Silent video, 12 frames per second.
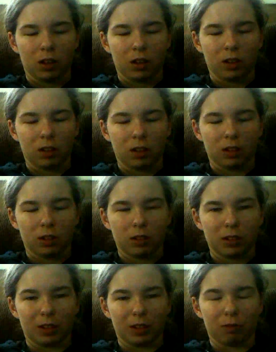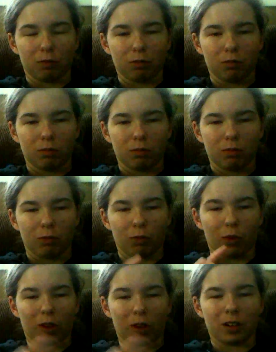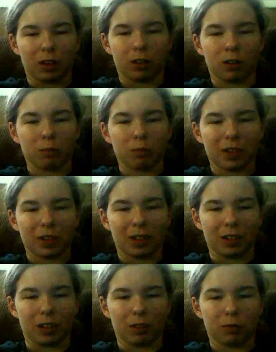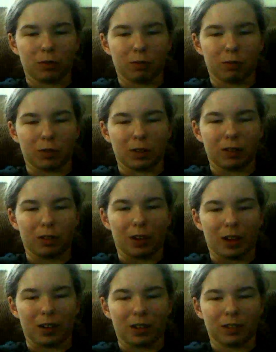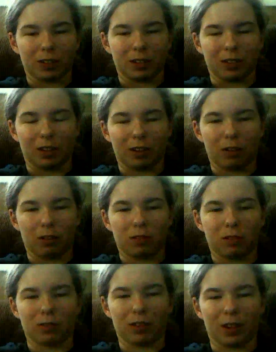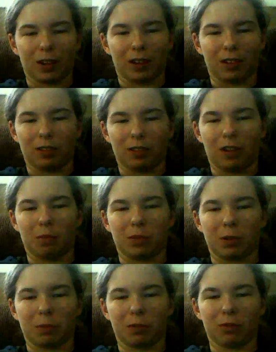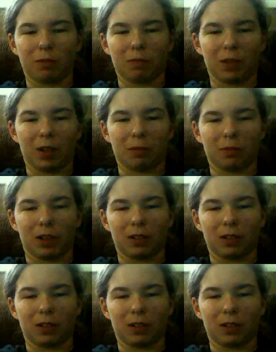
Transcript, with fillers: it one and hoping it helps for you guys because I know there's like a lot of people with epilepsy